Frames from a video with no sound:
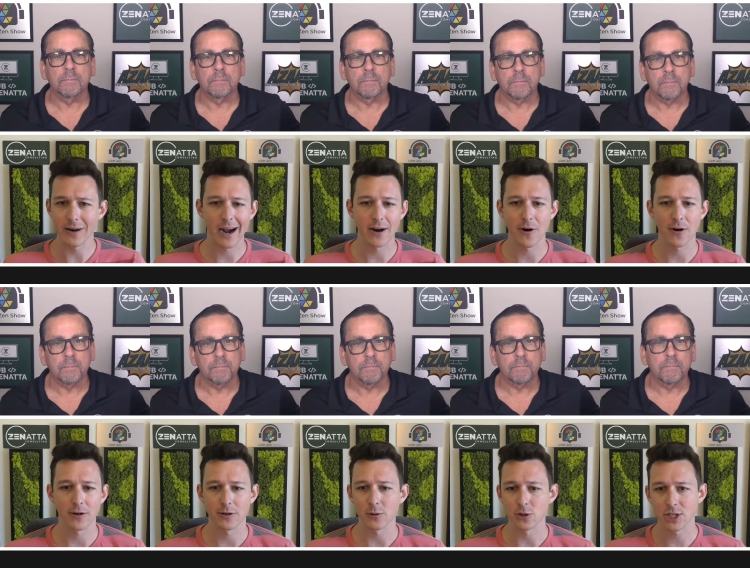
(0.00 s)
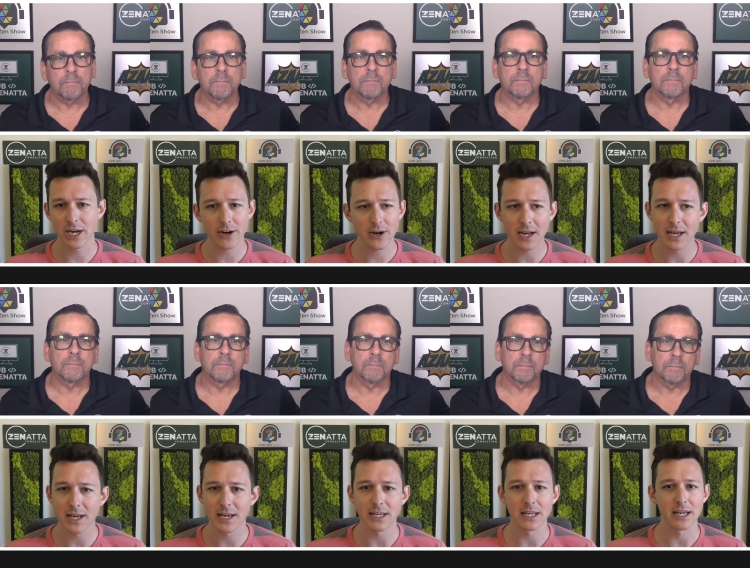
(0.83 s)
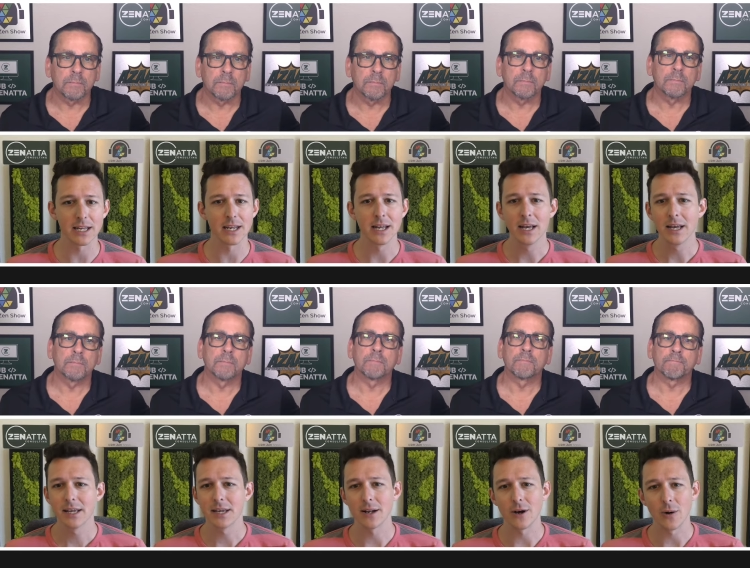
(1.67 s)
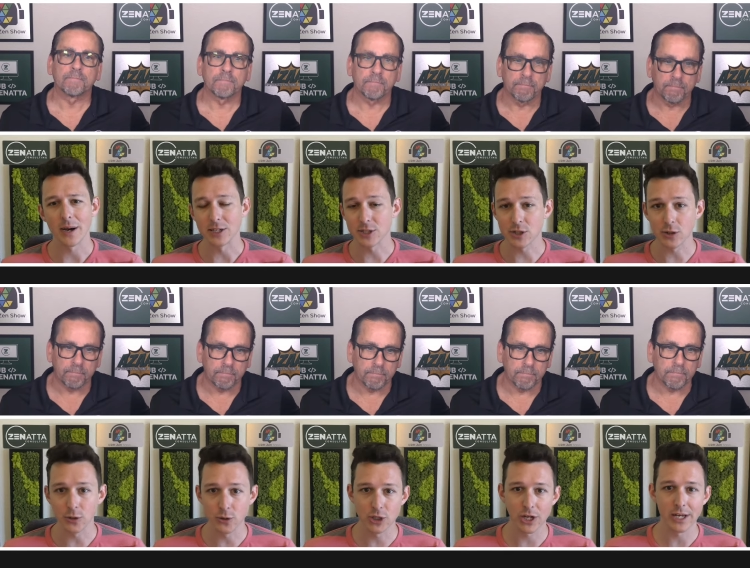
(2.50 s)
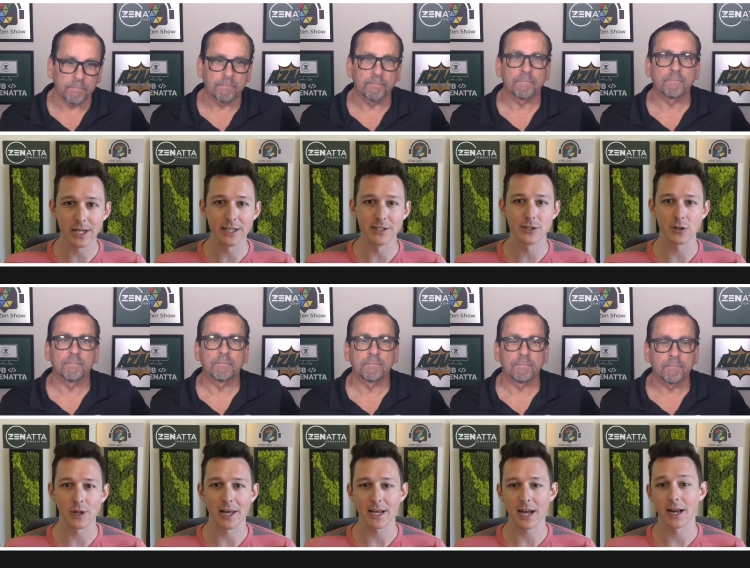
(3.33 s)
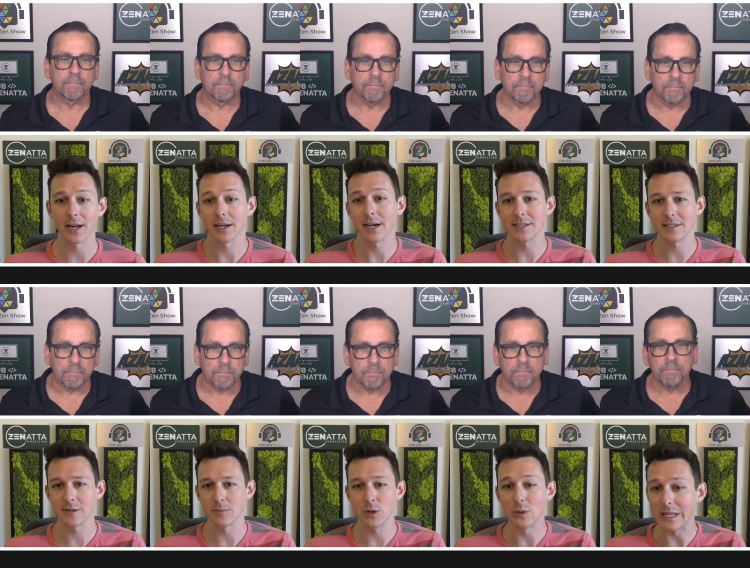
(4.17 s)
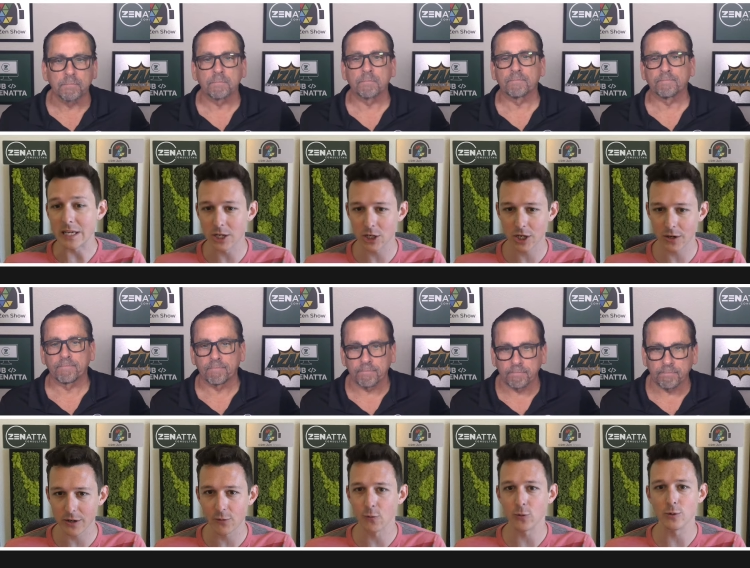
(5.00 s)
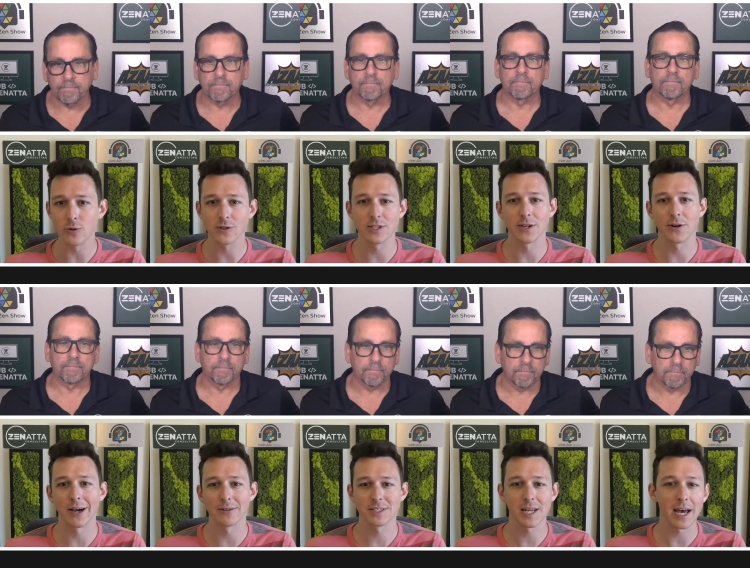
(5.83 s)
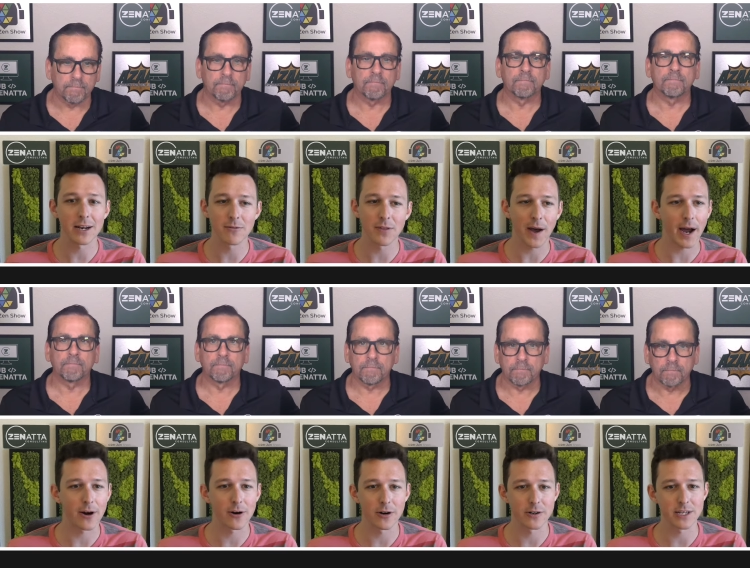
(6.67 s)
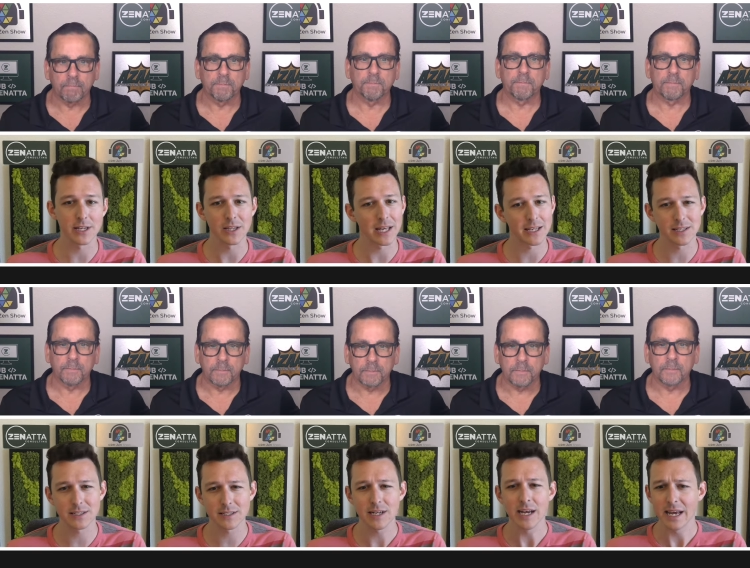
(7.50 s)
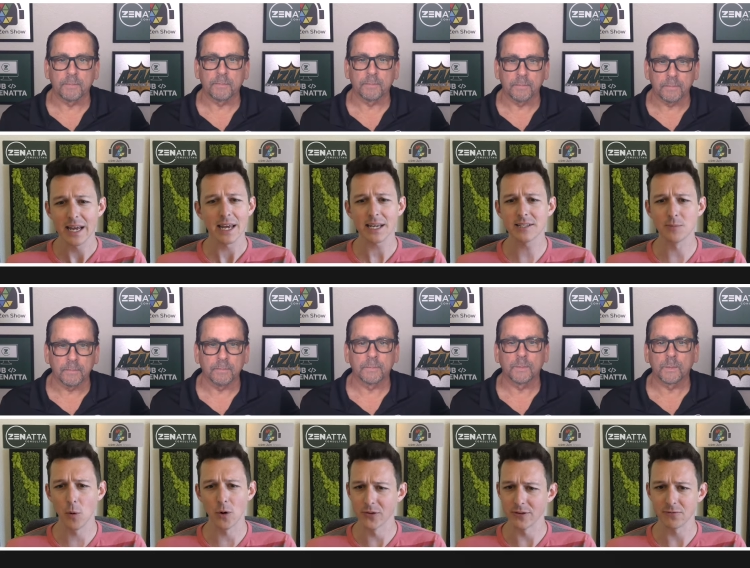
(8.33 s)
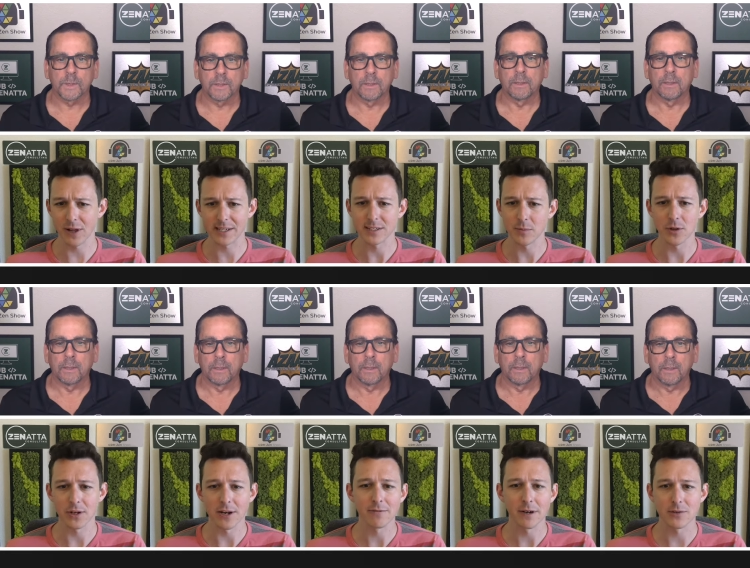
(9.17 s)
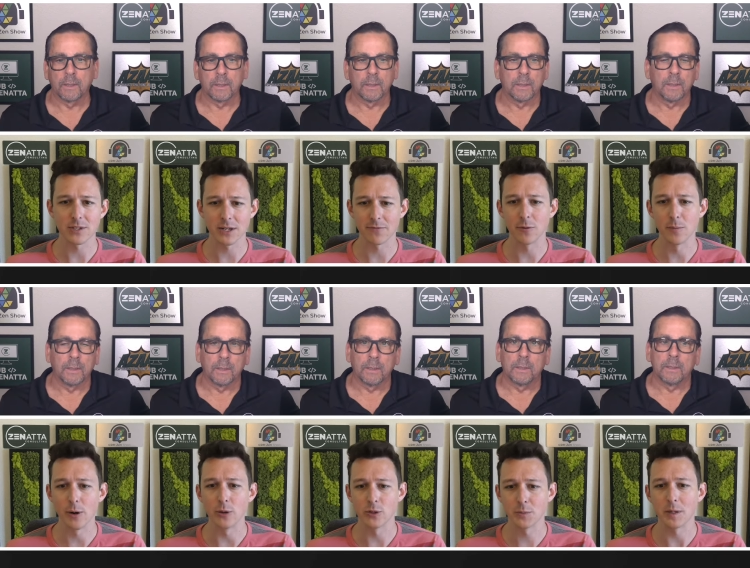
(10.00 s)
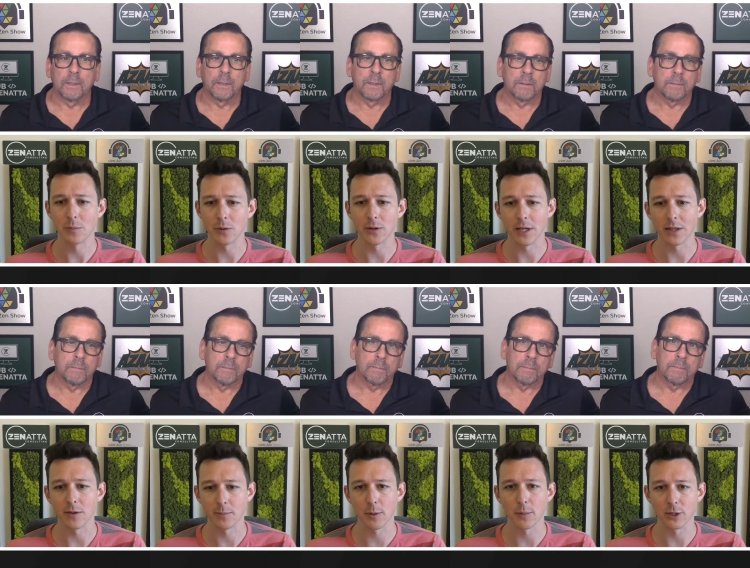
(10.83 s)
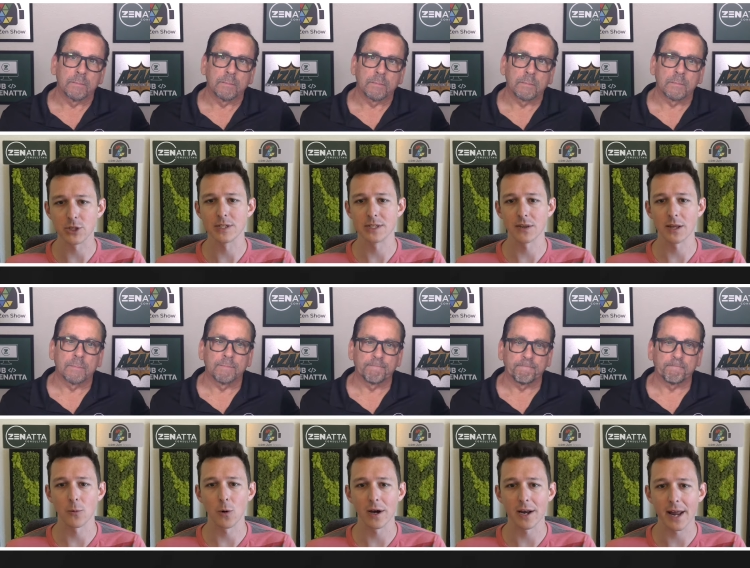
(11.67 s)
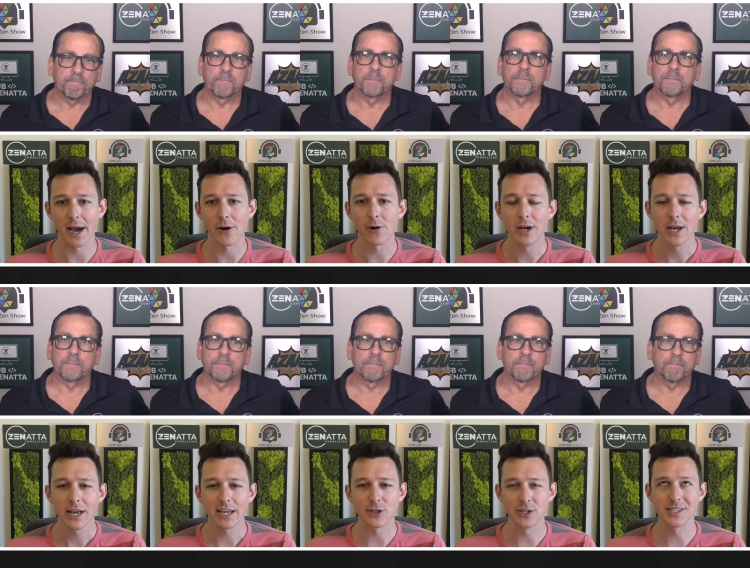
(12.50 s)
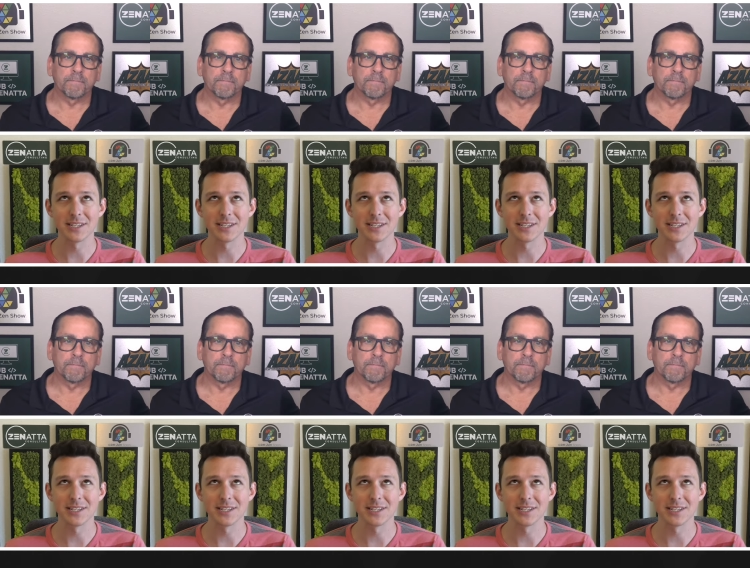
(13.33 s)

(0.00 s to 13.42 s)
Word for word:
Speaker 1: hierarchical sharing and you know exclusions or like kind of custom unique sharing rules that are outside of the hierarchy like it's it's more than flexible enough, I would say, for most people to get the permissions that they want. Now, it just